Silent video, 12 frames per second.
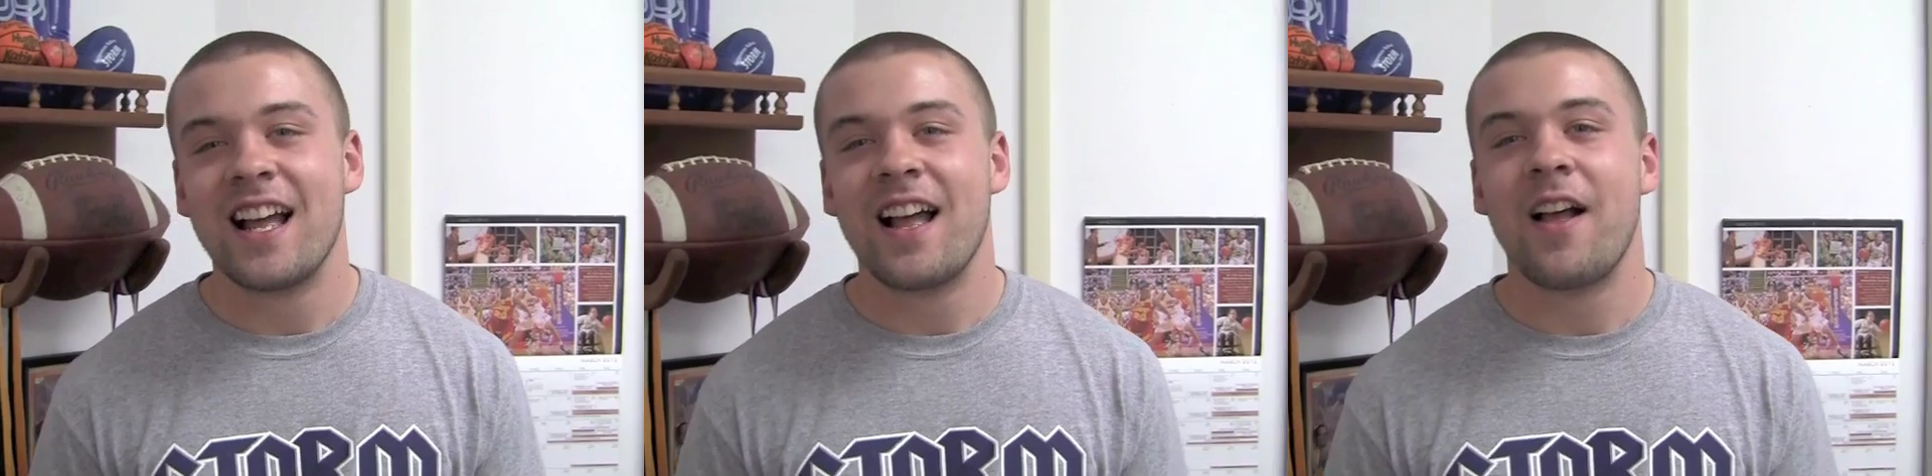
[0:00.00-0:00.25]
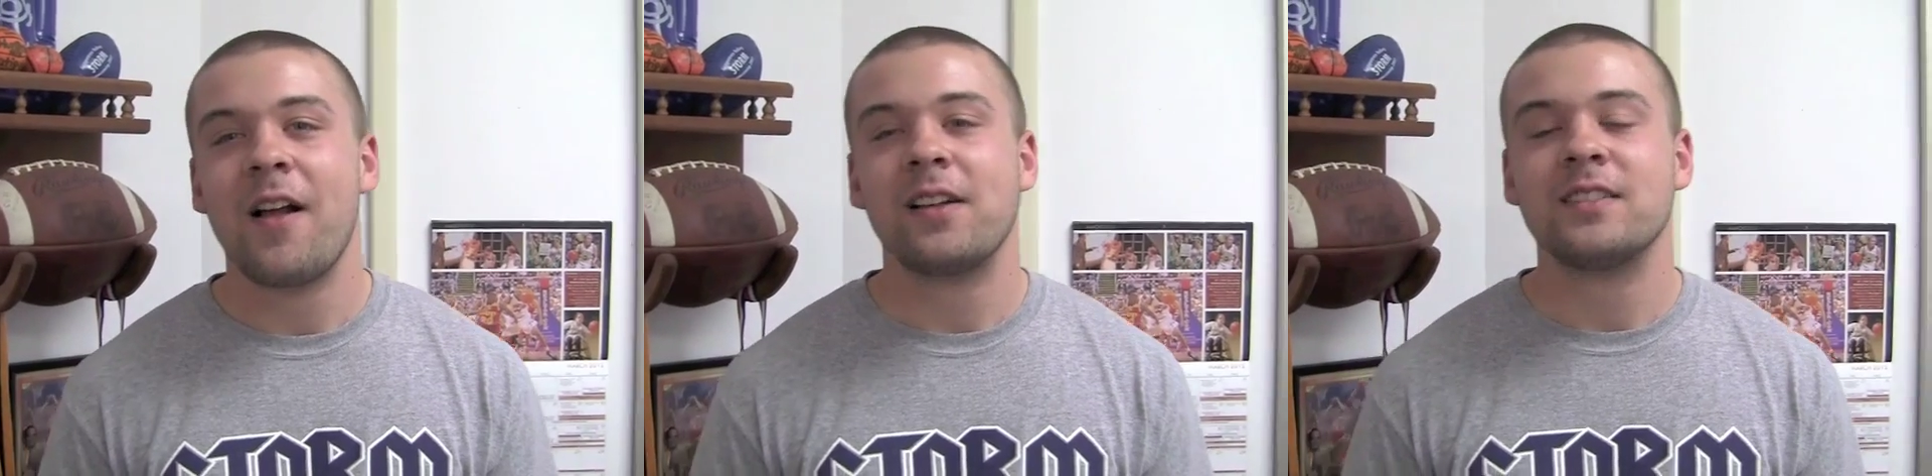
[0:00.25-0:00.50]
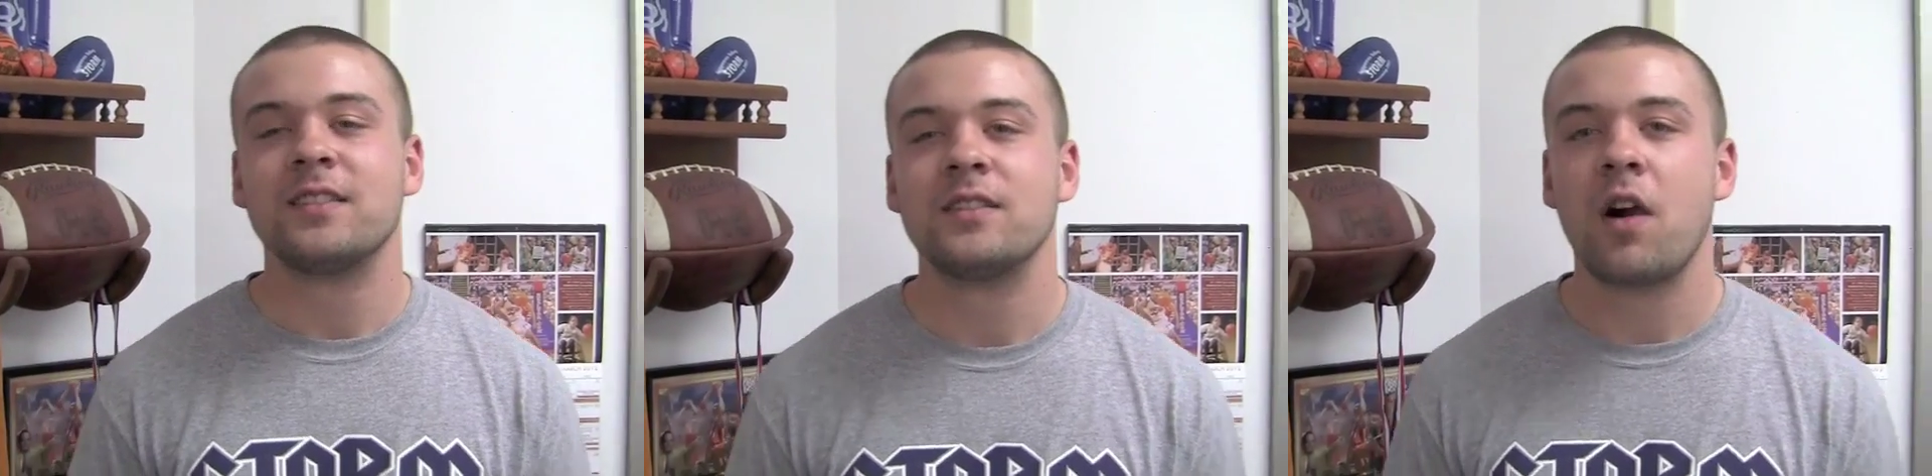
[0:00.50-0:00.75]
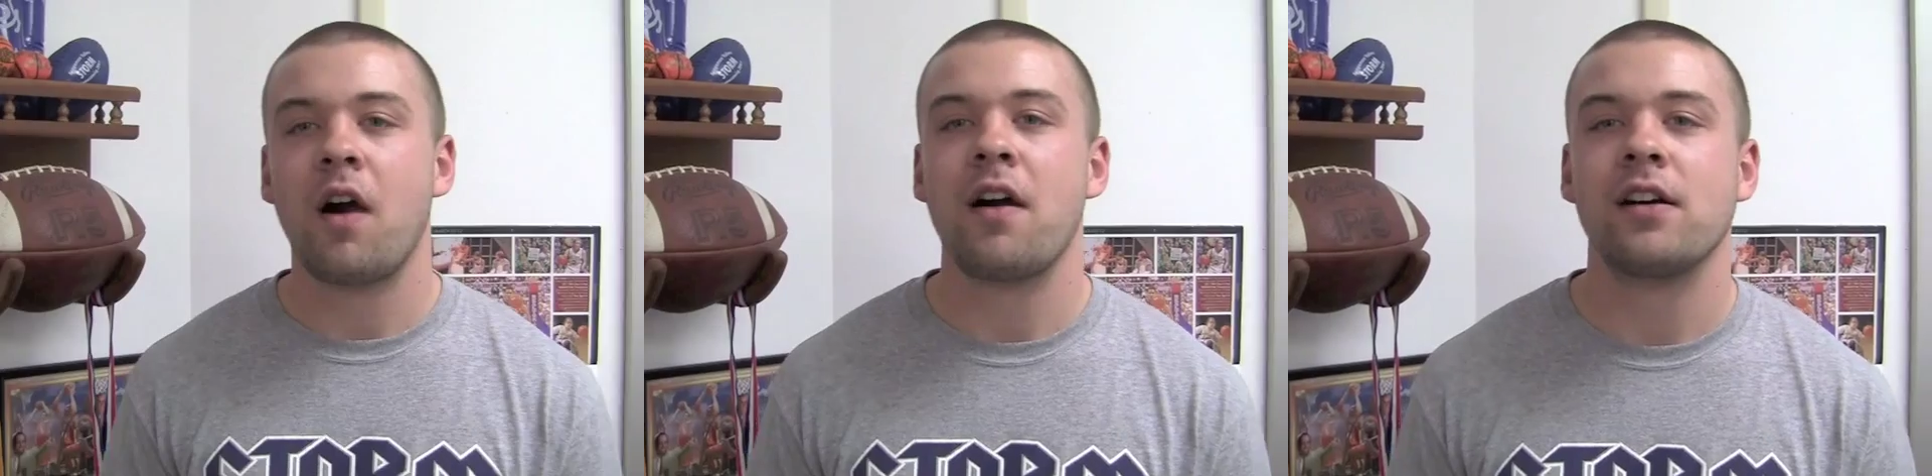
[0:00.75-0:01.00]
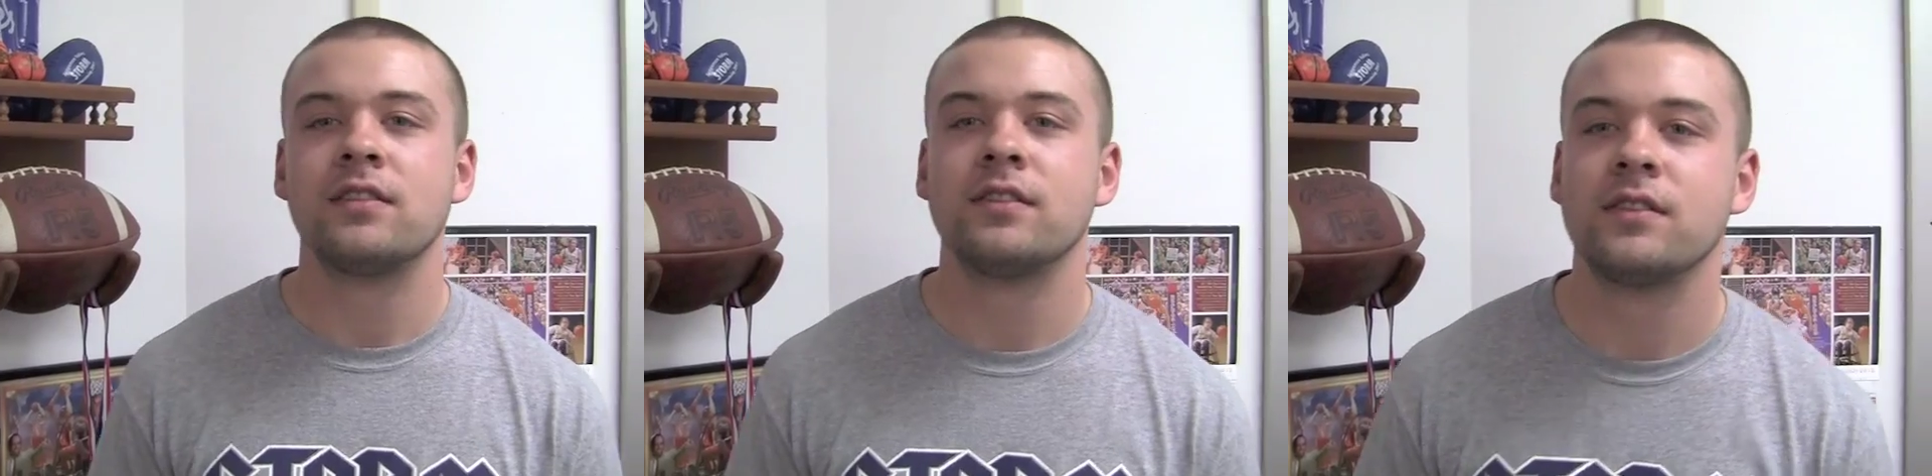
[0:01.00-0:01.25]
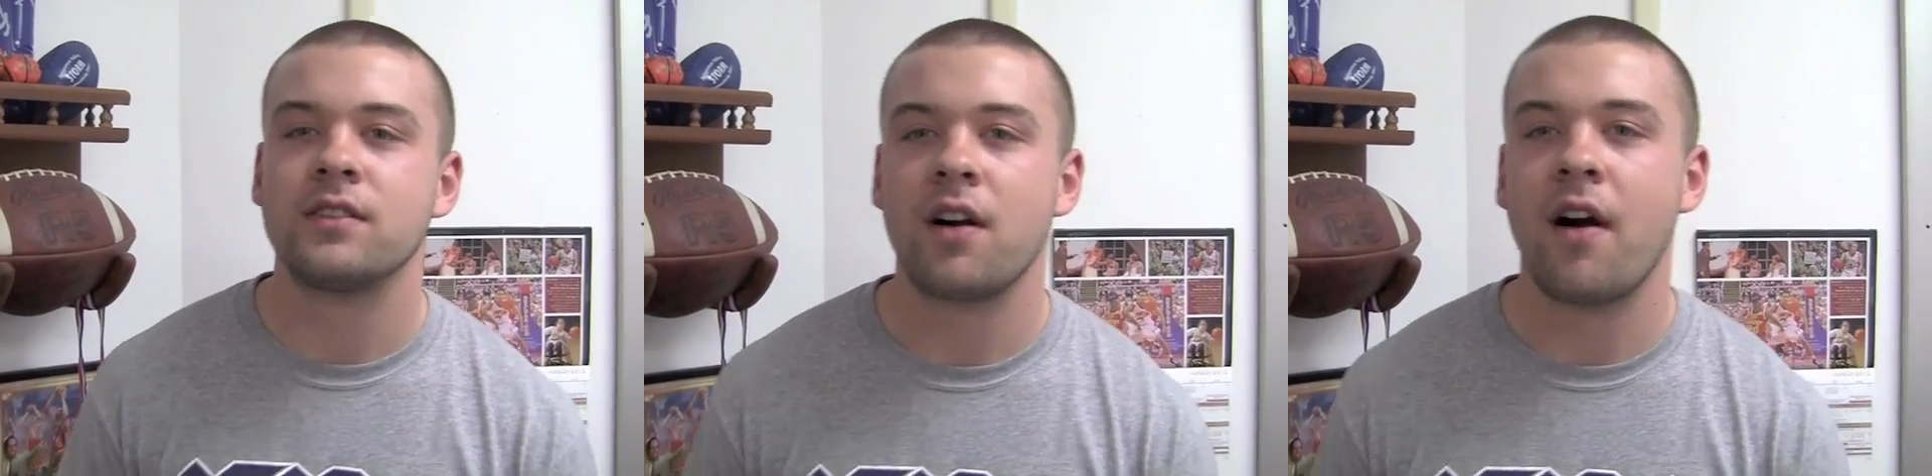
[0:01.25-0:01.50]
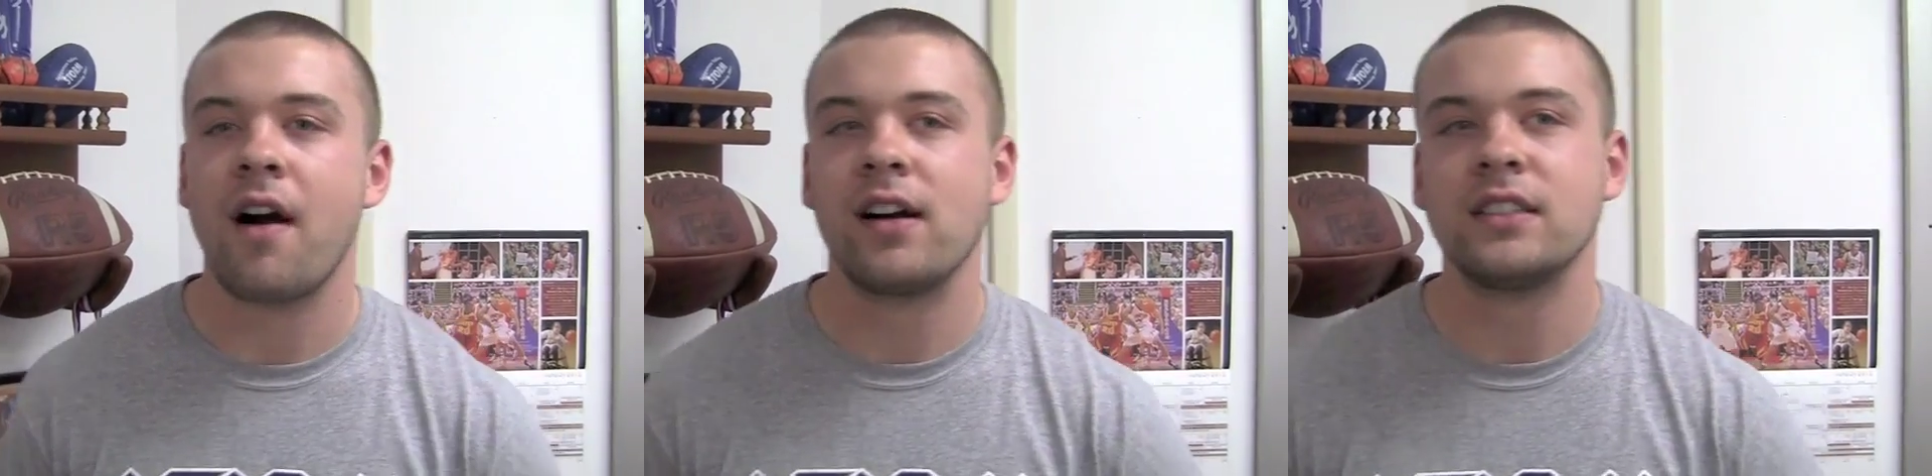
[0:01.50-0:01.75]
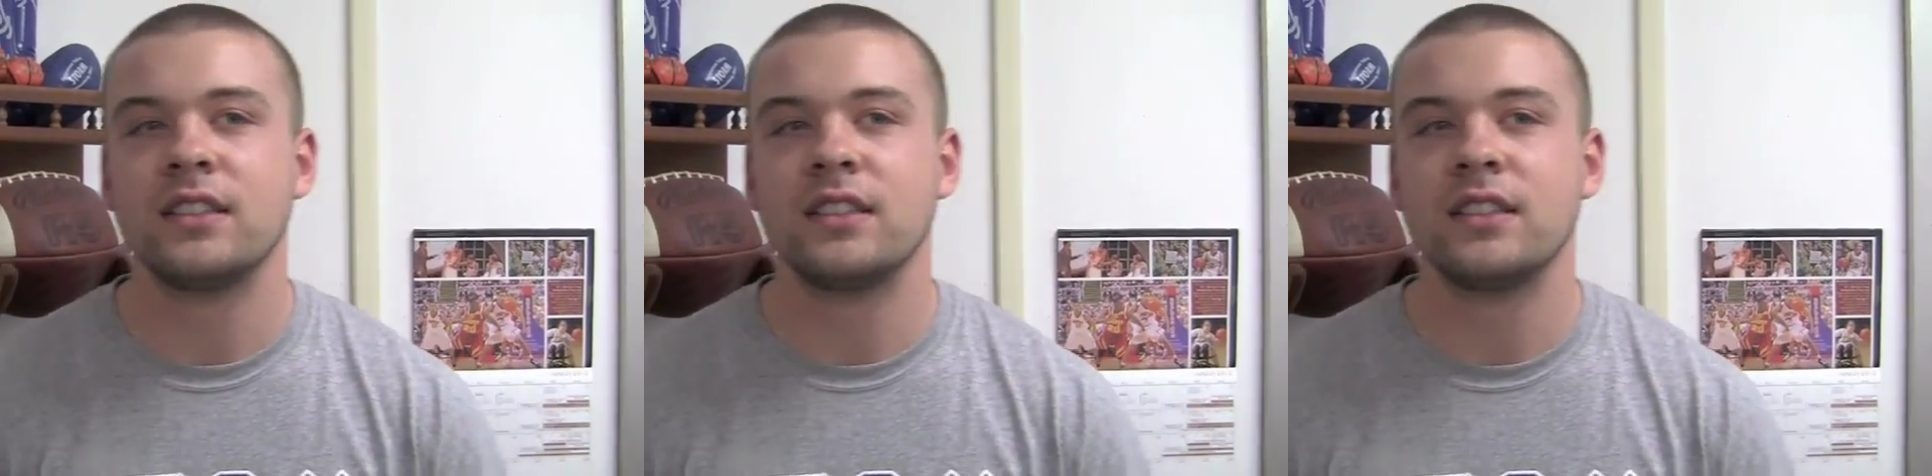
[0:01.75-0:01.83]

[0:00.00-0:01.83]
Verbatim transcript: you could have a superpower, what would it be?